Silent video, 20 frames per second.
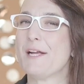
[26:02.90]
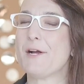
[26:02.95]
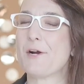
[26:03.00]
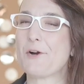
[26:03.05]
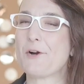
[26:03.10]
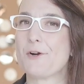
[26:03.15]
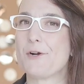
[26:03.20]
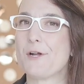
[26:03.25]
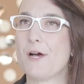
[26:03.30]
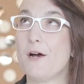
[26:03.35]

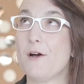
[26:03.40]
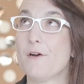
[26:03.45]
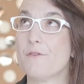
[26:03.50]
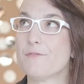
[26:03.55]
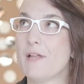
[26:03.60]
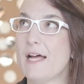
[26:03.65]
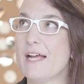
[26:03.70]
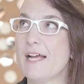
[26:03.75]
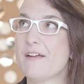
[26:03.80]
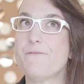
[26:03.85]
heard
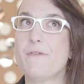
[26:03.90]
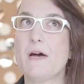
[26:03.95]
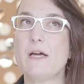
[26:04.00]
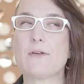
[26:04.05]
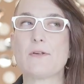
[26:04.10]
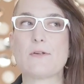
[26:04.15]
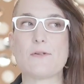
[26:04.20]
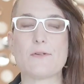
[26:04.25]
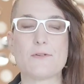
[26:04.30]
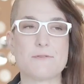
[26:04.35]
of like
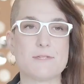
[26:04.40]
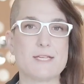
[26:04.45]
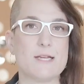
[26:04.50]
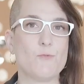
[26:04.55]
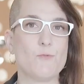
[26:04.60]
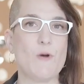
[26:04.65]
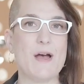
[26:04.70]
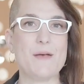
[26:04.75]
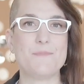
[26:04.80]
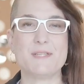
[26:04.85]
funnels
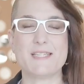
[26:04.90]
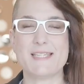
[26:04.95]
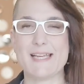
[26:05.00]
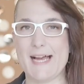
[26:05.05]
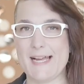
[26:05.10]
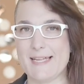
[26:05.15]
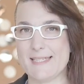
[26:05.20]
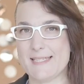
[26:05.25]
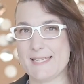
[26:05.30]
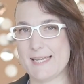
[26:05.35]
and
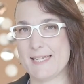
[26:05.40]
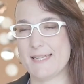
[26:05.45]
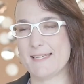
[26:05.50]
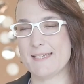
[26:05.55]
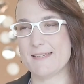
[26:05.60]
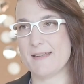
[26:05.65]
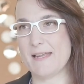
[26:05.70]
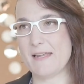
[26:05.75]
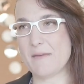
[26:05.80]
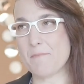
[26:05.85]
websites, and
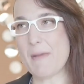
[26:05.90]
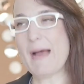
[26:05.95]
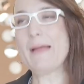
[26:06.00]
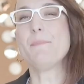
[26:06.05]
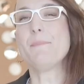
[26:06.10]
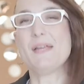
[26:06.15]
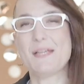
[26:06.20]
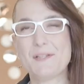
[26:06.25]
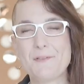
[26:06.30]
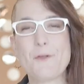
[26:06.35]
it
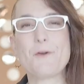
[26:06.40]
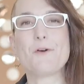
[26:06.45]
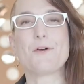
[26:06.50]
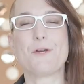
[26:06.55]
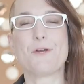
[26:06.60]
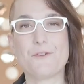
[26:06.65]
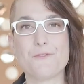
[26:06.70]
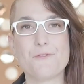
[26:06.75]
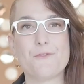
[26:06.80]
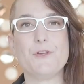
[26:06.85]
might be a little
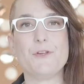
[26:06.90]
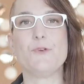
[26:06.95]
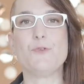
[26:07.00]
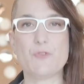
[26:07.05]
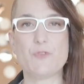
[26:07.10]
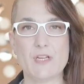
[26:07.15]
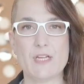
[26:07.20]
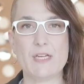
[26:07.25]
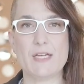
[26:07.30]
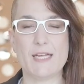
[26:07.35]

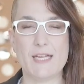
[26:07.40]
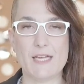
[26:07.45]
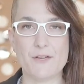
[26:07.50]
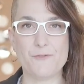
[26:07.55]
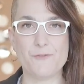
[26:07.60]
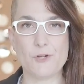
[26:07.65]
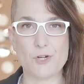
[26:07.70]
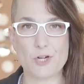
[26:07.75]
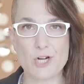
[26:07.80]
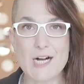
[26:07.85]
confusing
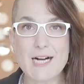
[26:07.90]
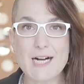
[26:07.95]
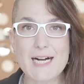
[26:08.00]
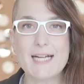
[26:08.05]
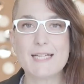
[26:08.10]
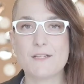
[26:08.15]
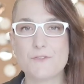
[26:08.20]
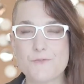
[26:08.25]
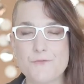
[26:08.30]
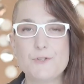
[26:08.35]
if you're
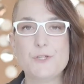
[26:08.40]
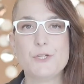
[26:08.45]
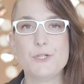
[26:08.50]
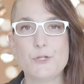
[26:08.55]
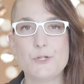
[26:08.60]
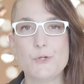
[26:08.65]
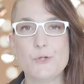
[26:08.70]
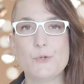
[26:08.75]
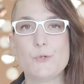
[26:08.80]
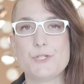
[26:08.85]
kind of
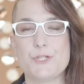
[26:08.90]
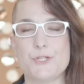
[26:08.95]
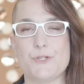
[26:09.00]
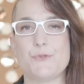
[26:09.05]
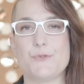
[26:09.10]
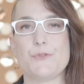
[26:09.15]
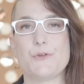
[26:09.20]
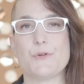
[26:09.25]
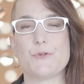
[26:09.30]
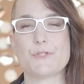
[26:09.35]
new
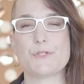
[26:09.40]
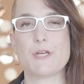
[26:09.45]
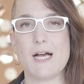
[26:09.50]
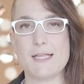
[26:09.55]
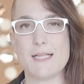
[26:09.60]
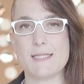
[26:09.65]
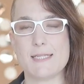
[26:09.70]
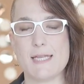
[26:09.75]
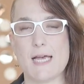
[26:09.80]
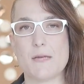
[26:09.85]
to those
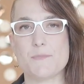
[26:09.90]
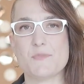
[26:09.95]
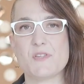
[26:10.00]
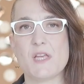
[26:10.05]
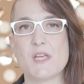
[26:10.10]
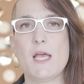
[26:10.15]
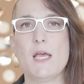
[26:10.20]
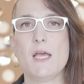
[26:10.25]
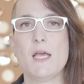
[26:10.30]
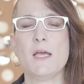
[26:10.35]
concepts.
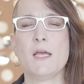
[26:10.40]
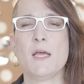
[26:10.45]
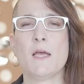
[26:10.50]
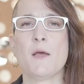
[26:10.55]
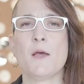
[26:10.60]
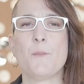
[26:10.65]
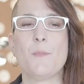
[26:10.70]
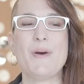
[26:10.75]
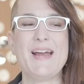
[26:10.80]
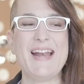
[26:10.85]

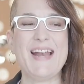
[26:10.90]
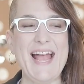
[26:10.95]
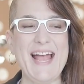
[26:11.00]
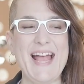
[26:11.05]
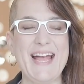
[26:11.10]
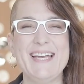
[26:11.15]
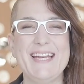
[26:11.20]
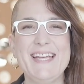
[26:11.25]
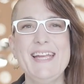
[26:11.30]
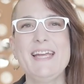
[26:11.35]
But
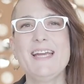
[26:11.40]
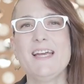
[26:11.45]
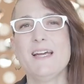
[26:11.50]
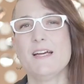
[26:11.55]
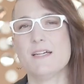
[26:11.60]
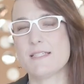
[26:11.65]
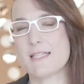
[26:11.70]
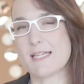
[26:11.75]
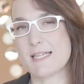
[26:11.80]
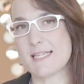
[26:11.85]
any
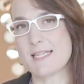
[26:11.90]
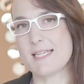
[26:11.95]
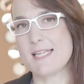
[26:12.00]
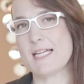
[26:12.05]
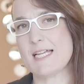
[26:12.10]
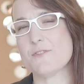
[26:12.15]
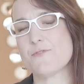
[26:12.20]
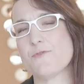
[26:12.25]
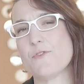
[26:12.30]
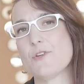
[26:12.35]

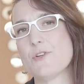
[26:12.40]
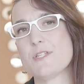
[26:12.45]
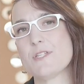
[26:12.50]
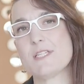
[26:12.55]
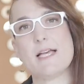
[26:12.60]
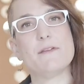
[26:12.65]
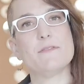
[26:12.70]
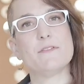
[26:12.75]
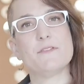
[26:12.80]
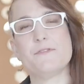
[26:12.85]
successful
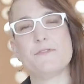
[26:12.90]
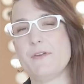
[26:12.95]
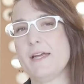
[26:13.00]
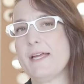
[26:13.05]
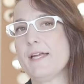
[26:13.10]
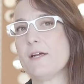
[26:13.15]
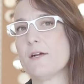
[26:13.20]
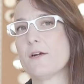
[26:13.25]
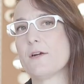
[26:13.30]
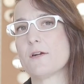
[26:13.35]

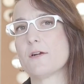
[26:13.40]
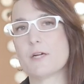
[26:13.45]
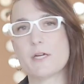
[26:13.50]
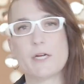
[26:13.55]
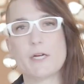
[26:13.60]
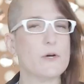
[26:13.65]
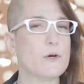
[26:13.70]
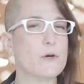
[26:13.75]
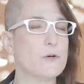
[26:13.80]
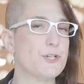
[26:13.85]
7-figure
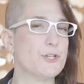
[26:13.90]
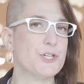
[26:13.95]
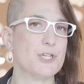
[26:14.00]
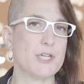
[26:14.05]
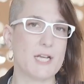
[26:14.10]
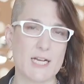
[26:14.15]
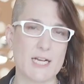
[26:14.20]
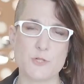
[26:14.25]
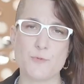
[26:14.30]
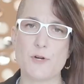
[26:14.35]
coach,
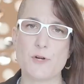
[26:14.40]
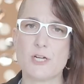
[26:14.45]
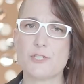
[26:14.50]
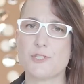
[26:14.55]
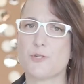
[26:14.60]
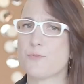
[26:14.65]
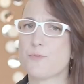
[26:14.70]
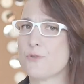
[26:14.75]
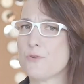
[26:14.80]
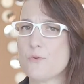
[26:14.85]
expert
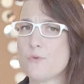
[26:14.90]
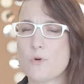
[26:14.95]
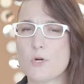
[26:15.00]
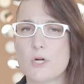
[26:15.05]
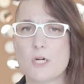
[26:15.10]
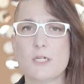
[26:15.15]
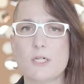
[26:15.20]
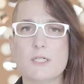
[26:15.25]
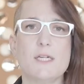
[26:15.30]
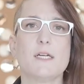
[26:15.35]

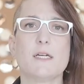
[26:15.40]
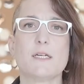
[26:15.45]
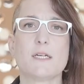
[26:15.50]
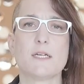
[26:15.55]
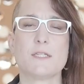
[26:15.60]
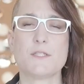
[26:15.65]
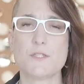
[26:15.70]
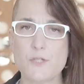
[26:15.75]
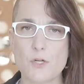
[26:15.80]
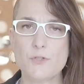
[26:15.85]
entrepreneur,
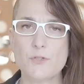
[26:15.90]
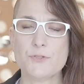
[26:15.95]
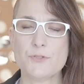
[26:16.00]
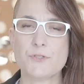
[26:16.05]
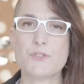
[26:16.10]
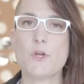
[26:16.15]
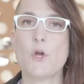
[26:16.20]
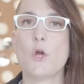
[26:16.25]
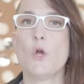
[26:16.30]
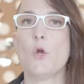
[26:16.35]

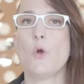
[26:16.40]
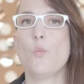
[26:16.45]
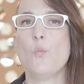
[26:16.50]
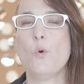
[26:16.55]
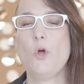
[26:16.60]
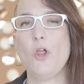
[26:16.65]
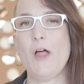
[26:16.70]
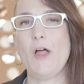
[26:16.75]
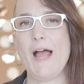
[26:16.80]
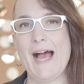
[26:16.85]
consultant
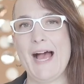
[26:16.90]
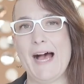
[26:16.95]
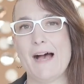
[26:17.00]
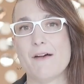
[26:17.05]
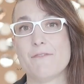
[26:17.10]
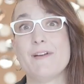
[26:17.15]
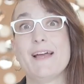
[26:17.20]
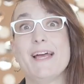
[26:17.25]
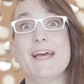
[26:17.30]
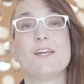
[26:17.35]
will
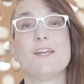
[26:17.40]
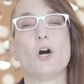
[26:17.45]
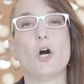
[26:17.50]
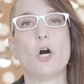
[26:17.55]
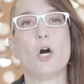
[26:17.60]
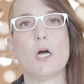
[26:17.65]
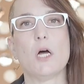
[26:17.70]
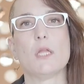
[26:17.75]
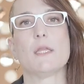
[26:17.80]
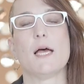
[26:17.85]
have an
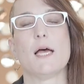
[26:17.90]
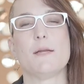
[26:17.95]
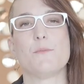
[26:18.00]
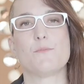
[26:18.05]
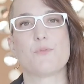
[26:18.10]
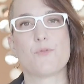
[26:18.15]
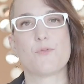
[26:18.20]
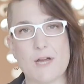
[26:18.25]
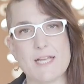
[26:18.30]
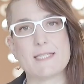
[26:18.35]

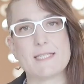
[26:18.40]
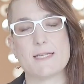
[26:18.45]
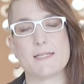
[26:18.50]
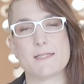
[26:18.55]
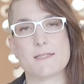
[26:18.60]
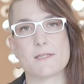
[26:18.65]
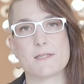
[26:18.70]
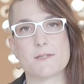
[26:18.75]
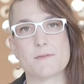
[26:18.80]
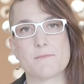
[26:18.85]
online
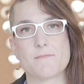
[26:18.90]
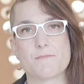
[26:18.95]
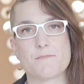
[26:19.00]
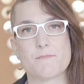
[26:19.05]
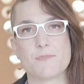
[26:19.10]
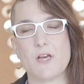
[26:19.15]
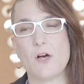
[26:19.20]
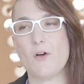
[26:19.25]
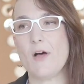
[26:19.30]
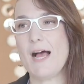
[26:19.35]
presence.
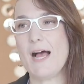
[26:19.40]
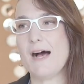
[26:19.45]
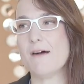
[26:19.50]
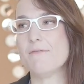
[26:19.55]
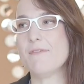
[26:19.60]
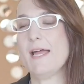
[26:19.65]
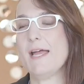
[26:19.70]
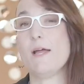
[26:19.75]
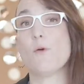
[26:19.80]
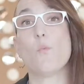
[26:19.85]
They'll
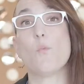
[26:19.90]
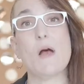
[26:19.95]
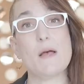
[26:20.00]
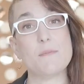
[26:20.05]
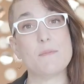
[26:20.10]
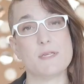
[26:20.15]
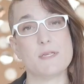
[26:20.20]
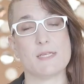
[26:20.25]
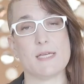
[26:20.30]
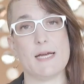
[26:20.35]
have a
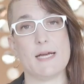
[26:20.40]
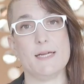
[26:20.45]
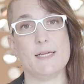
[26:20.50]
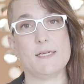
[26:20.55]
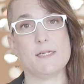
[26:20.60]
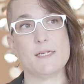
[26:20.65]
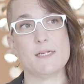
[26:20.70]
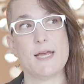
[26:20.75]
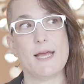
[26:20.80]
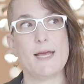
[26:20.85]

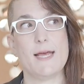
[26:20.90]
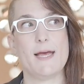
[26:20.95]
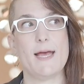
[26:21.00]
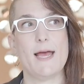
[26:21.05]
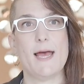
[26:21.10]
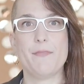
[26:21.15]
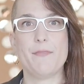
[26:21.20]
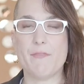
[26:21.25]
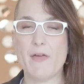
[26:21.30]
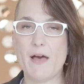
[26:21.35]
website.
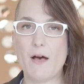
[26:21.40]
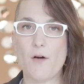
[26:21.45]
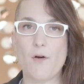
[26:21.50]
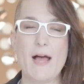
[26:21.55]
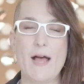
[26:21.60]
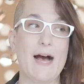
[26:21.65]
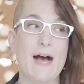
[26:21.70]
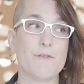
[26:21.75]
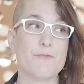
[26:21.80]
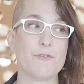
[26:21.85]
They'll
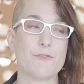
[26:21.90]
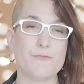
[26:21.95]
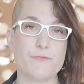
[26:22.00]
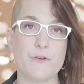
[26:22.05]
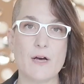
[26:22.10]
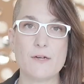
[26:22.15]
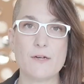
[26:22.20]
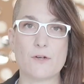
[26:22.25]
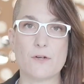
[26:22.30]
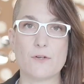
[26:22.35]
have
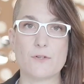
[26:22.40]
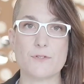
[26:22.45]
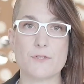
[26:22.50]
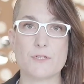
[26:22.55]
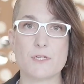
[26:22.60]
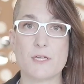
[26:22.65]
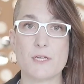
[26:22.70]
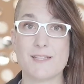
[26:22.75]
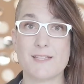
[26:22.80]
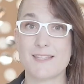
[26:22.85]

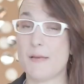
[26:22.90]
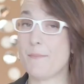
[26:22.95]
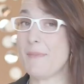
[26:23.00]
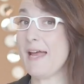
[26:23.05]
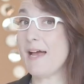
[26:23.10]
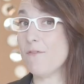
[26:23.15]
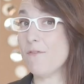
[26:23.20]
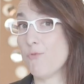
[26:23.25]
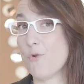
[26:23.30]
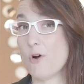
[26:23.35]
funnels. They
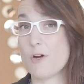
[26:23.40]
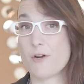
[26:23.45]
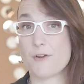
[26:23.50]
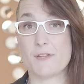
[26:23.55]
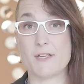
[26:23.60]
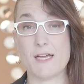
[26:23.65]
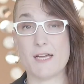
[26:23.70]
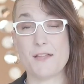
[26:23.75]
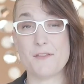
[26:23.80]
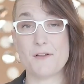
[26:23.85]
may have one or
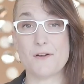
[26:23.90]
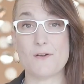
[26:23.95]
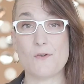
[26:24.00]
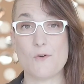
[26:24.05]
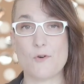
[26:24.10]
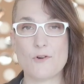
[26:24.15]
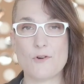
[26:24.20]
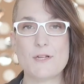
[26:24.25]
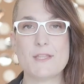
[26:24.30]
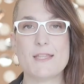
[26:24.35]
the other,
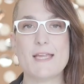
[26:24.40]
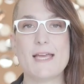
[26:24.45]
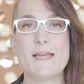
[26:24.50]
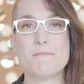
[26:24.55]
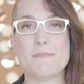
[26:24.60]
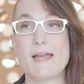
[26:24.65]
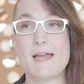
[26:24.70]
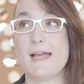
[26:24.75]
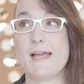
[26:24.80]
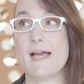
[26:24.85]
or they
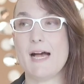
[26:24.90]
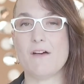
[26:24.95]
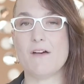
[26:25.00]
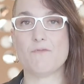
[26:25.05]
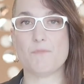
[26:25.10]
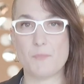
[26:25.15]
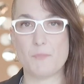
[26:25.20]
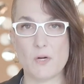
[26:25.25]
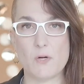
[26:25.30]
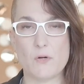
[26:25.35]
may
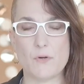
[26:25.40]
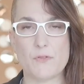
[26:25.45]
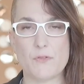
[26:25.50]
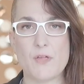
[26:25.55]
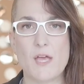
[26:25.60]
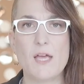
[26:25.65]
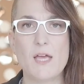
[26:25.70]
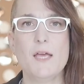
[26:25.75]
have both.